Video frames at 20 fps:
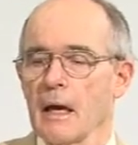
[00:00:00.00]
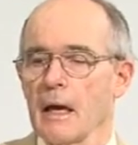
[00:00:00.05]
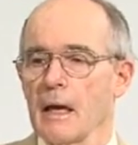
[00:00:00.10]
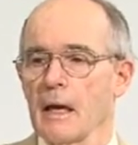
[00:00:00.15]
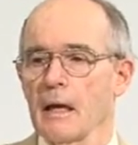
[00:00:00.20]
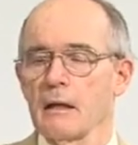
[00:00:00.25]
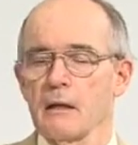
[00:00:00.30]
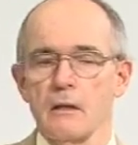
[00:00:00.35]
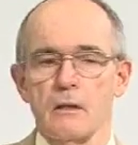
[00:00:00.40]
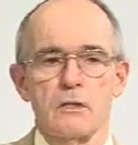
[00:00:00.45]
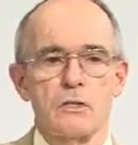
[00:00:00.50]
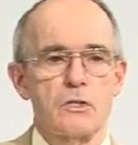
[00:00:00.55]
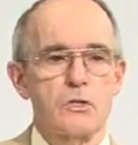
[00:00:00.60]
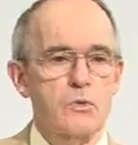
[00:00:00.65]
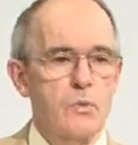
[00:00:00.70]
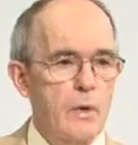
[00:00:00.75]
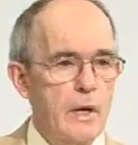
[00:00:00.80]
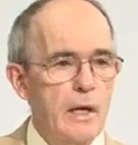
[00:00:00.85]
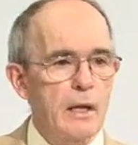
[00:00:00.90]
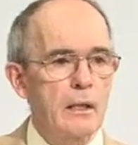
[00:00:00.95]
And
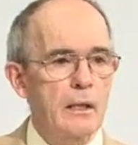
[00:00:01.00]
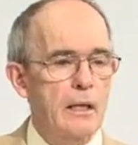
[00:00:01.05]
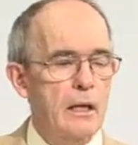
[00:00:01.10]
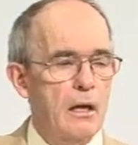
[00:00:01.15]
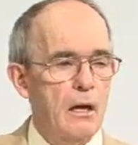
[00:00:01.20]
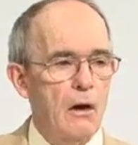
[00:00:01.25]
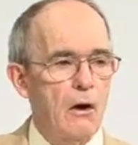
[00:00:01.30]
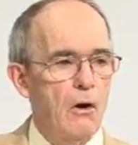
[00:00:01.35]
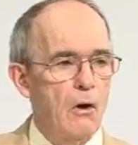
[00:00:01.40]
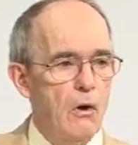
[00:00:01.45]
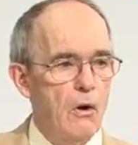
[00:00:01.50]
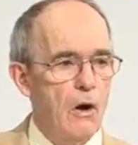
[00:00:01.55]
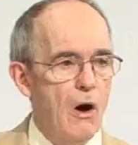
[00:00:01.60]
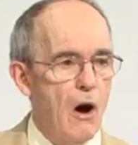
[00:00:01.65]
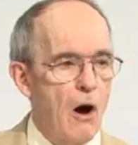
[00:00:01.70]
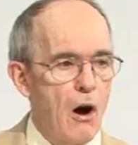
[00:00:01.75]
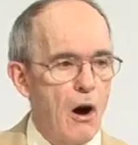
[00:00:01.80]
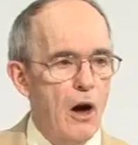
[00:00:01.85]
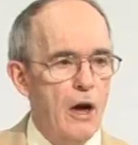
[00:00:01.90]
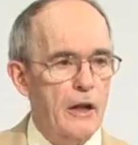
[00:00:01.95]
Zwingli
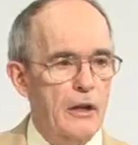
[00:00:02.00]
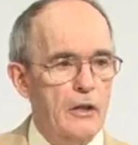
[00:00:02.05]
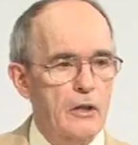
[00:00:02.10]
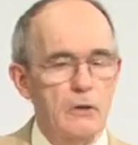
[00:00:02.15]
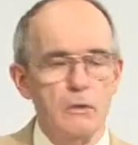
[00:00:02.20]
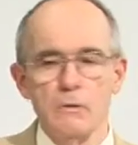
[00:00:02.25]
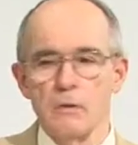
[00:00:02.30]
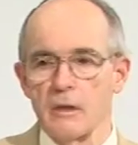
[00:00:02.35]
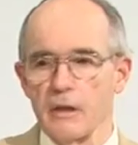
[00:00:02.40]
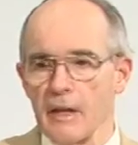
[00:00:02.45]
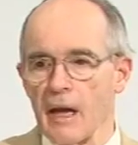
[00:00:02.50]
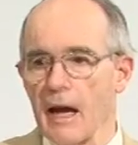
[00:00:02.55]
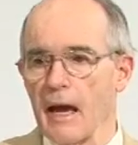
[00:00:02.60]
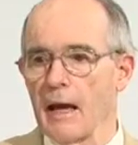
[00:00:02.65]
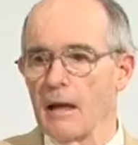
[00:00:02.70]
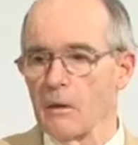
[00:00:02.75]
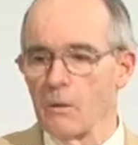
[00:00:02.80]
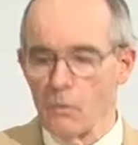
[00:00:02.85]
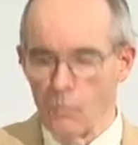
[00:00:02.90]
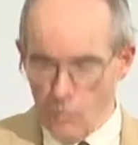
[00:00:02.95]
argued
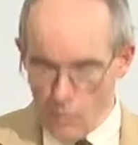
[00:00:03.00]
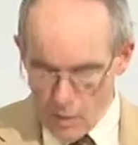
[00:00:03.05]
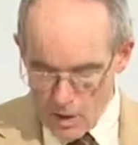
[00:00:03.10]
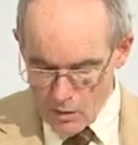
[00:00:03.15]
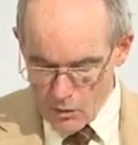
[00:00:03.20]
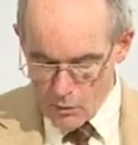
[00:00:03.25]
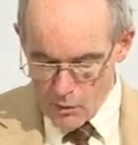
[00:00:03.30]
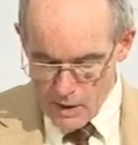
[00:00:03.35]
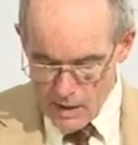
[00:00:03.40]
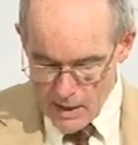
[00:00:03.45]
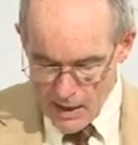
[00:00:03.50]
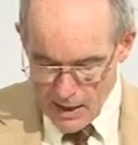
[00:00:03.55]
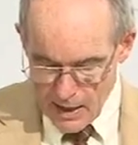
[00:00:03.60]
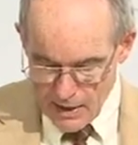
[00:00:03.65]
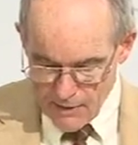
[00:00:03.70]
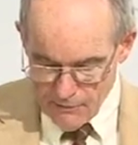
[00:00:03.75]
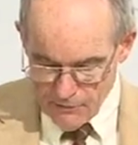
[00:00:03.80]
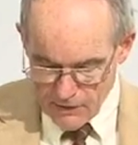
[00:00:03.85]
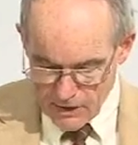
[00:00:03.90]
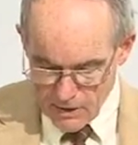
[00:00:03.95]
that what we
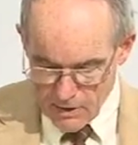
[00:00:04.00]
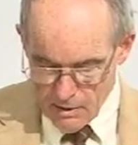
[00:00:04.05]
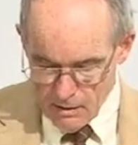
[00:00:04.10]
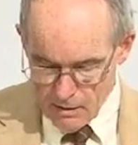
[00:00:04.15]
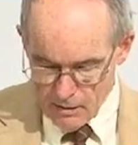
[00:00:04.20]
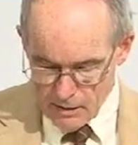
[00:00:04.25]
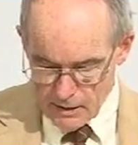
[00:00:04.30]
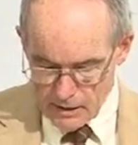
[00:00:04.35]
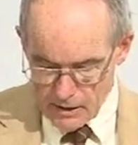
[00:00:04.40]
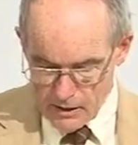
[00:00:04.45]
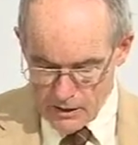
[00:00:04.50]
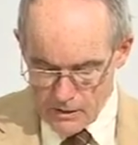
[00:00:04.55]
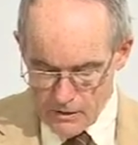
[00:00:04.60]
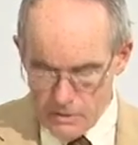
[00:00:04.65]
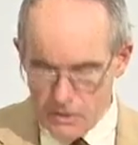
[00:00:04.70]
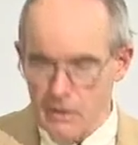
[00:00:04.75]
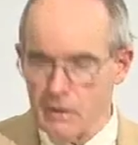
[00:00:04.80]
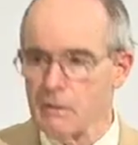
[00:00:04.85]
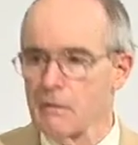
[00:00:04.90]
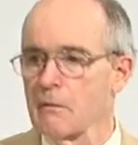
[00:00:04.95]
have here
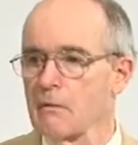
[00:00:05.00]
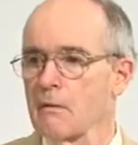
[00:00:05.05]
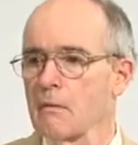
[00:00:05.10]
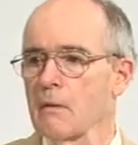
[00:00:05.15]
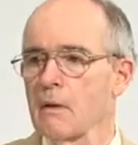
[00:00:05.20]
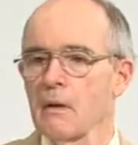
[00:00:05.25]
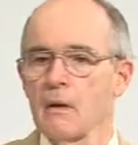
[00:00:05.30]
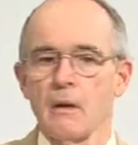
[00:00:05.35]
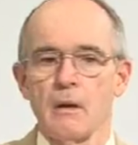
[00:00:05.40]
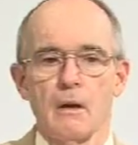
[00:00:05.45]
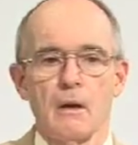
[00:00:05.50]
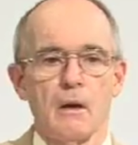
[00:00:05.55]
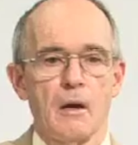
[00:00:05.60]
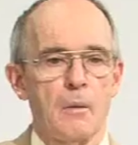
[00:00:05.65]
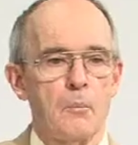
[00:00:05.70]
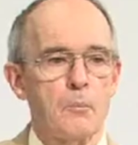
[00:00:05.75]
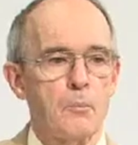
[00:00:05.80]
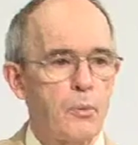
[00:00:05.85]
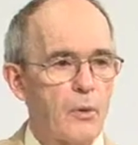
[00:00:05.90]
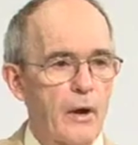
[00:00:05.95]
is
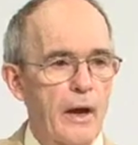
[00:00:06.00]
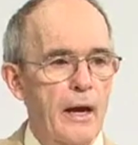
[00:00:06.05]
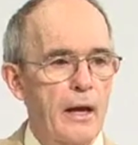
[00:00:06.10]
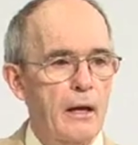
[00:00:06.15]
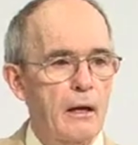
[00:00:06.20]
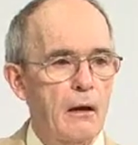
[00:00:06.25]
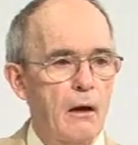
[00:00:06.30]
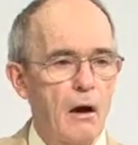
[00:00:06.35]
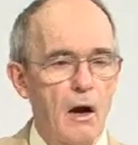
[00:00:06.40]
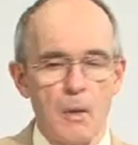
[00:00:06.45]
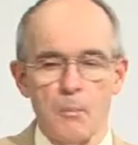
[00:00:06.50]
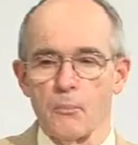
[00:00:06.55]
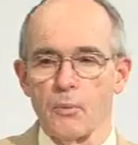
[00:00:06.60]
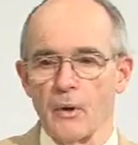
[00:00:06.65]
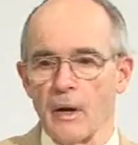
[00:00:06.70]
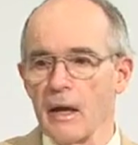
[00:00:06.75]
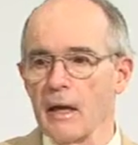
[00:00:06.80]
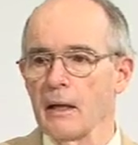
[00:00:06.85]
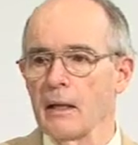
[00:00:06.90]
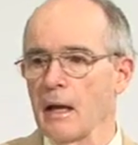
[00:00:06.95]
bread, are
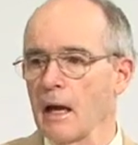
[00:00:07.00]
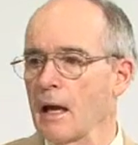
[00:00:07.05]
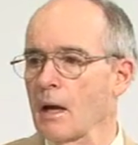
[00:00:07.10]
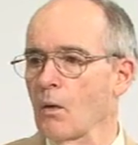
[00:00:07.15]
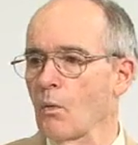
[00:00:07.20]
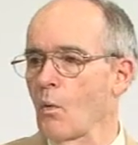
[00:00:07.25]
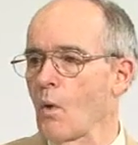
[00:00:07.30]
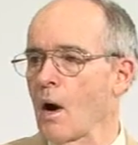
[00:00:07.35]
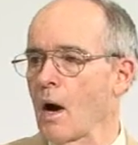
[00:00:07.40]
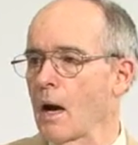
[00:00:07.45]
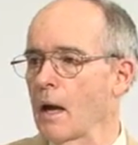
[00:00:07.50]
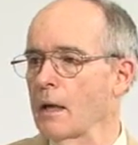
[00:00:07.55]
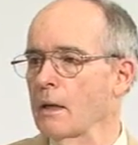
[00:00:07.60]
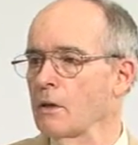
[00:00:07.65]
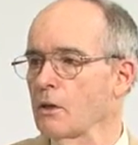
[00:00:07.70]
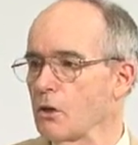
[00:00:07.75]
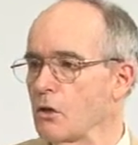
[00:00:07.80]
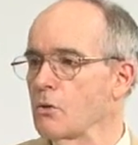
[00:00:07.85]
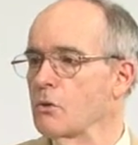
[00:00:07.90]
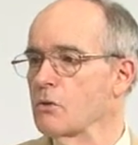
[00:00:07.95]
bread and
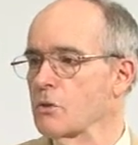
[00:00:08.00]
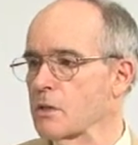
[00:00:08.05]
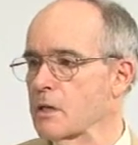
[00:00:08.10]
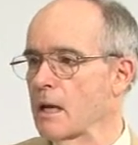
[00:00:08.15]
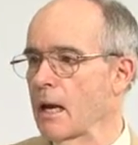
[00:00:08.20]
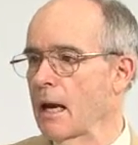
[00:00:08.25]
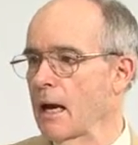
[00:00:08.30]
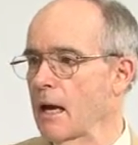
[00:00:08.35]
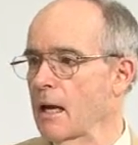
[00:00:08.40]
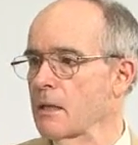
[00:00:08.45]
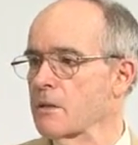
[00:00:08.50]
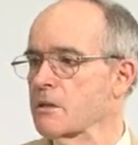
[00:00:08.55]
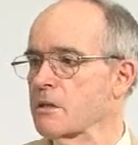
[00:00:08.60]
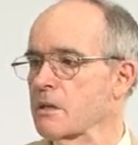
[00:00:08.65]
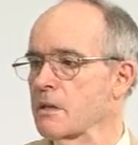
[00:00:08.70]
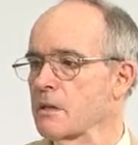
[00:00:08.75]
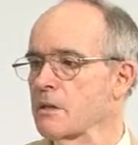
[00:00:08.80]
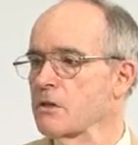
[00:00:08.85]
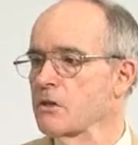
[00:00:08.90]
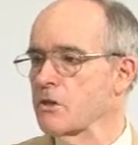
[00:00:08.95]
wine used
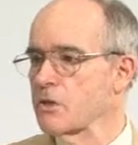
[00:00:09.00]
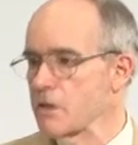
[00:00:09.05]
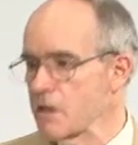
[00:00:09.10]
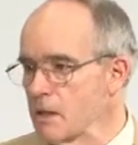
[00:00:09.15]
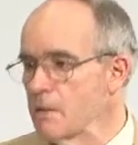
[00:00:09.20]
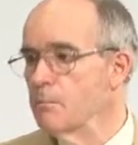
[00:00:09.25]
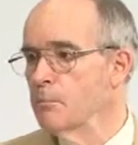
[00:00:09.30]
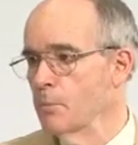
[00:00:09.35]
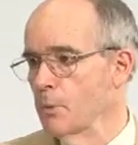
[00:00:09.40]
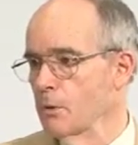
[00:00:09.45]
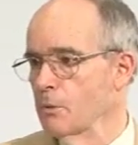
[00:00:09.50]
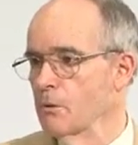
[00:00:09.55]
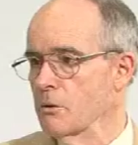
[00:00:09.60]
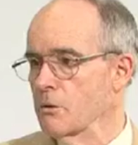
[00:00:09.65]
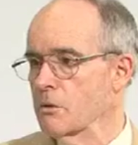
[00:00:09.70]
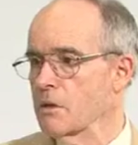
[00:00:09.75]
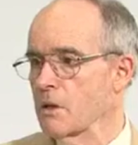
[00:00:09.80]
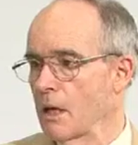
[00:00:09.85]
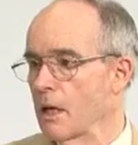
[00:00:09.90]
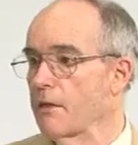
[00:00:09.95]
as
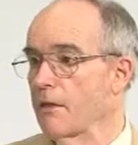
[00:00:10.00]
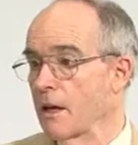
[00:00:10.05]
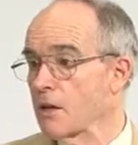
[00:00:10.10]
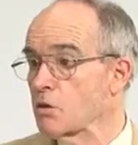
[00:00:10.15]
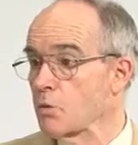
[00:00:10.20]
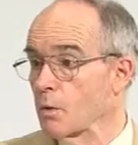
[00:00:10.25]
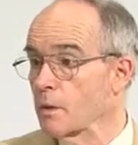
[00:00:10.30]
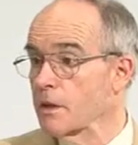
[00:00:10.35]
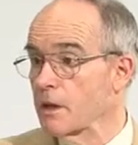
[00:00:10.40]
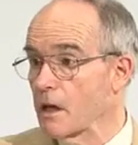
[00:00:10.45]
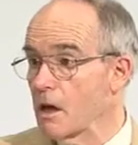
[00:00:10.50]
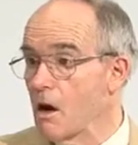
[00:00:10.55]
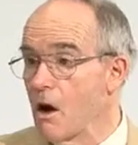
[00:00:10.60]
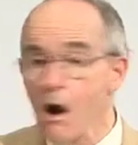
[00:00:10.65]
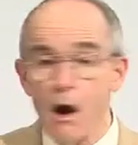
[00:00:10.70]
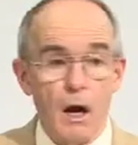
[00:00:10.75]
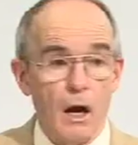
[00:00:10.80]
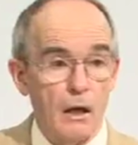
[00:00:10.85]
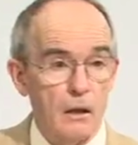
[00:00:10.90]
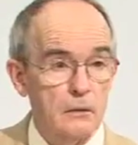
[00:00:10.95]
symbols, and that's what they
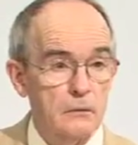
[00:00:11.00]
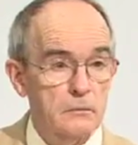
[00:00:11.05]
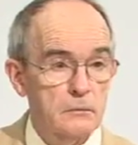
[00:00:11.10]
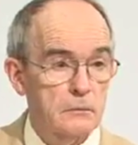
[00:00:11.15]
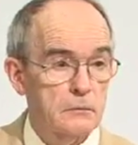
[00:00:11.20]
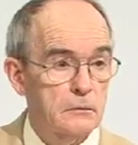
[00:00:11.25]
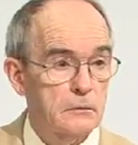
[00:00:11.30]
are.